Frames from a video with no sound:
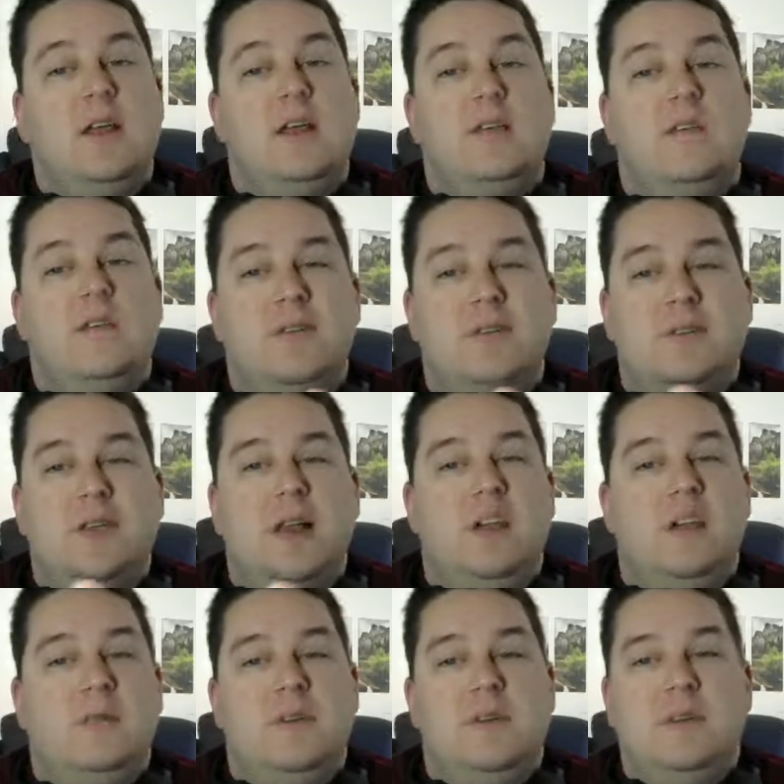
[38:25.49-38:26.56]
So it's not
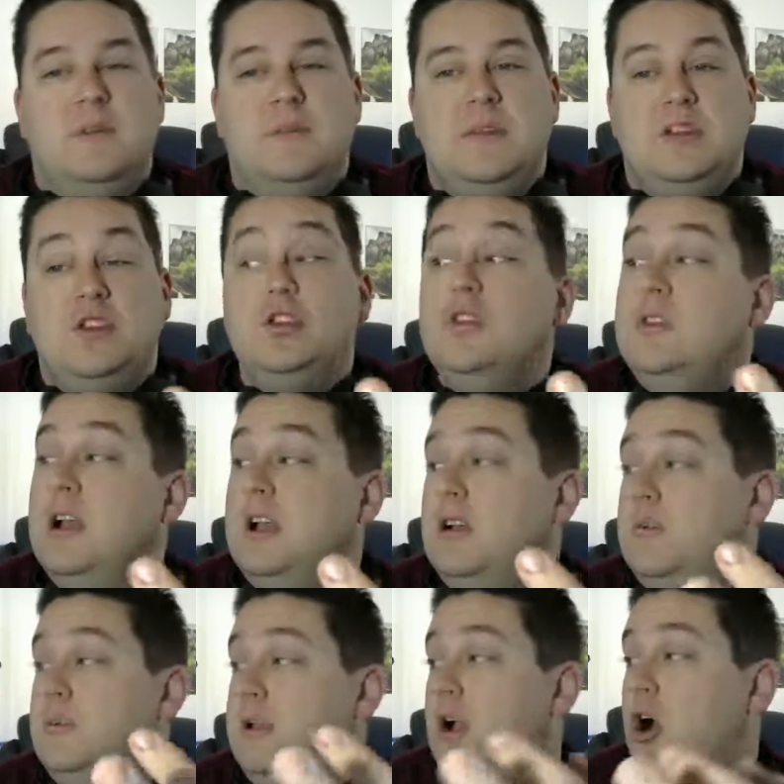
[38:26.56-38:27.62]
going to be something too
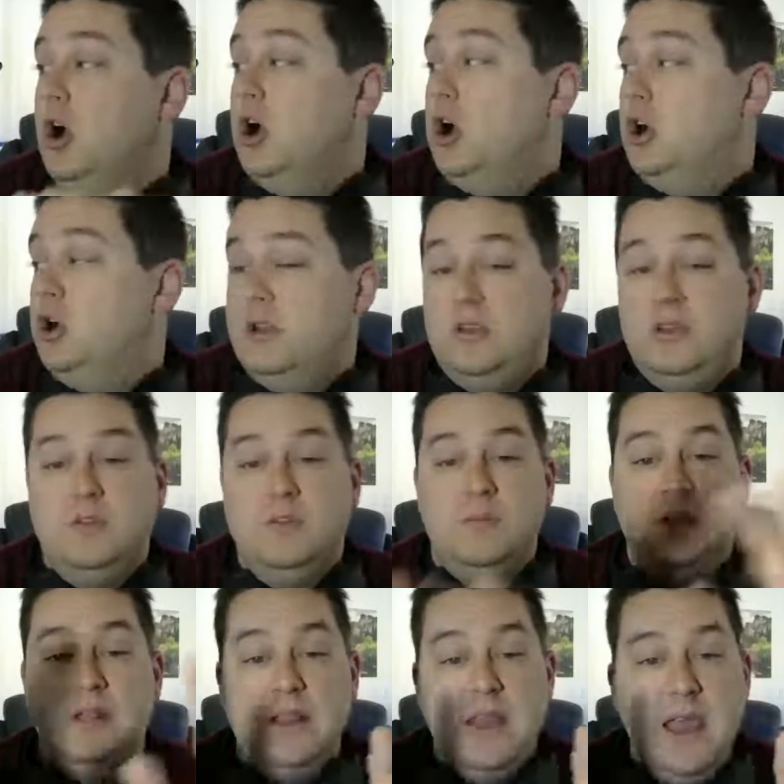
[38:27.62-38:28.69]
terribly hard to
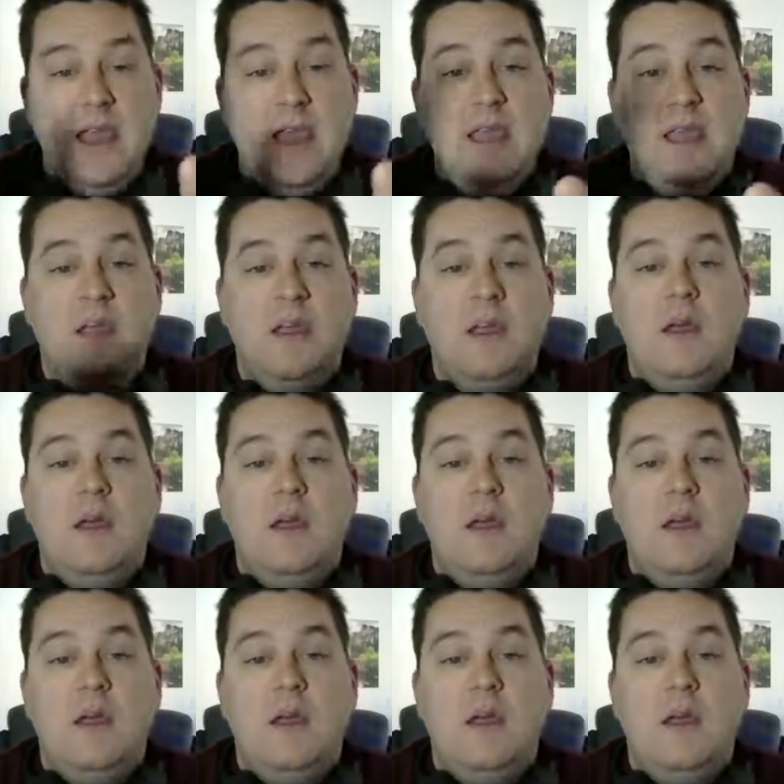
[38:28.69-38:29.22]
play.